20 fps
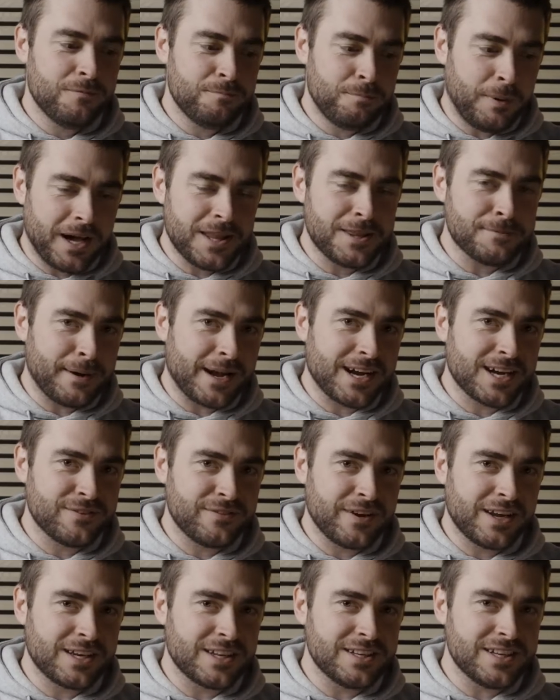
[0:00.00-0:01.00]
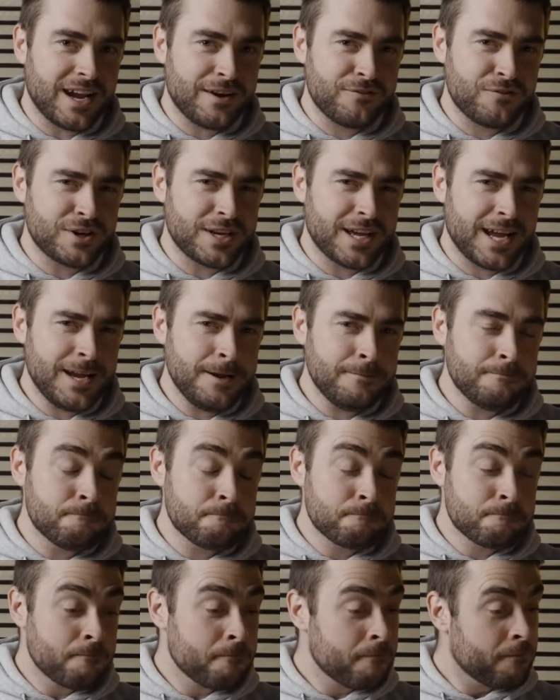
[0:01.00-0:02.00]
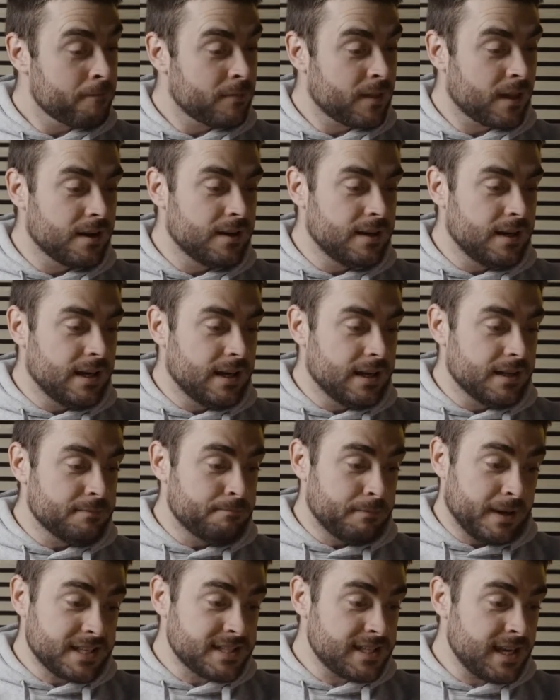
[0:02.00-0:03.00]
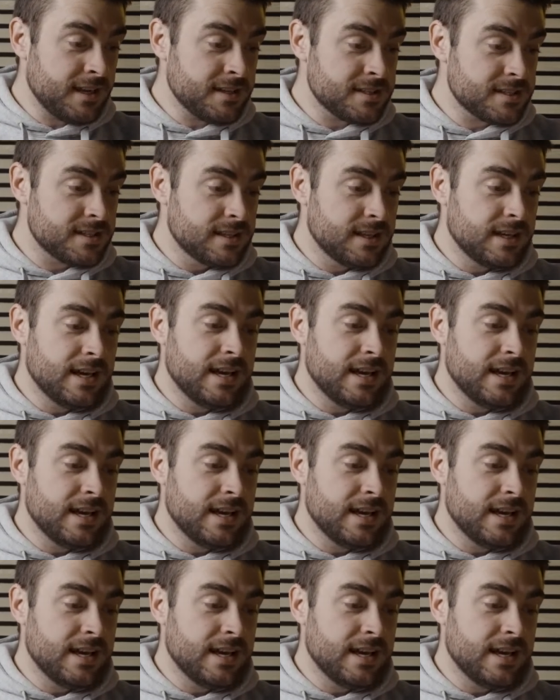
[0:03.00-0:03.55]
by the Bank of England every day. Makes sense?